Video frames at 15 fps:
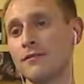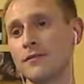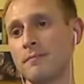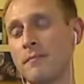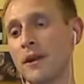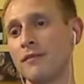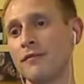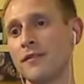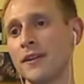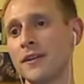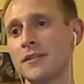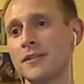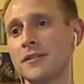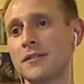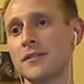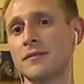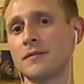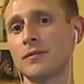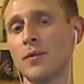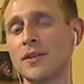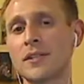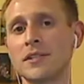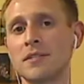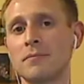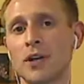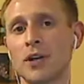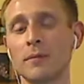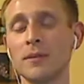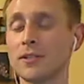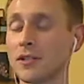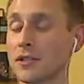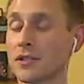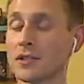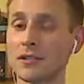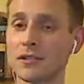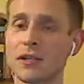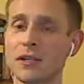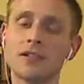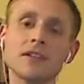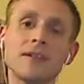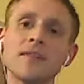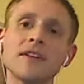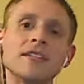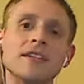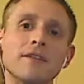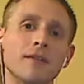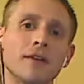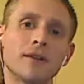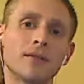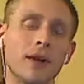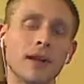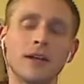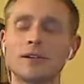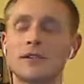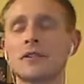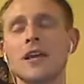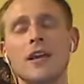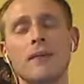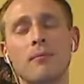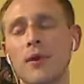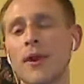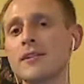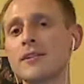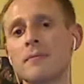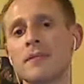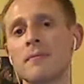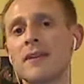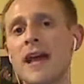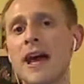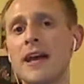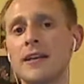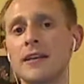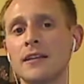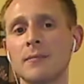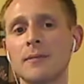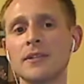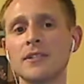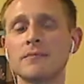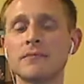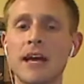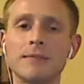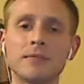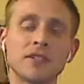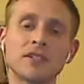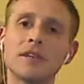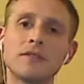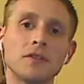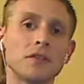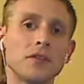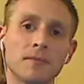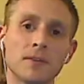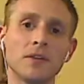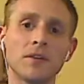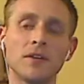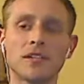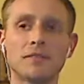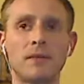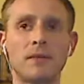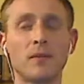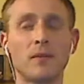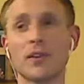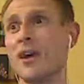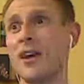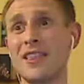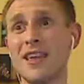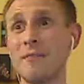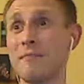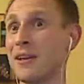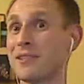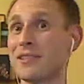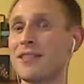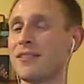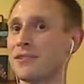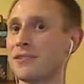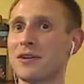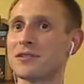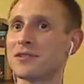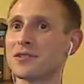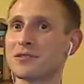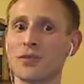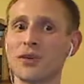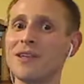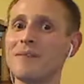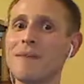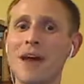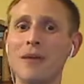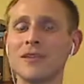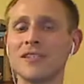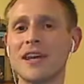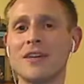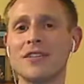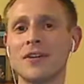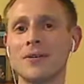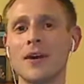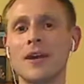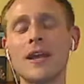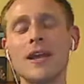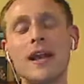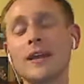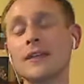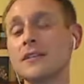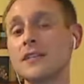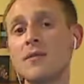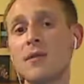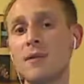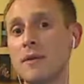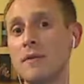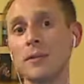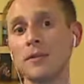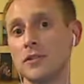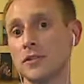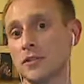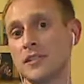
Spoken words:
barrel finished whiskeys and bourbons just because it's something different, right? It just like breaks up the monotony a little bit sometimes, just gives you something new to experiment with. That being said, there's also some really bad ones out there, right? And I can see why people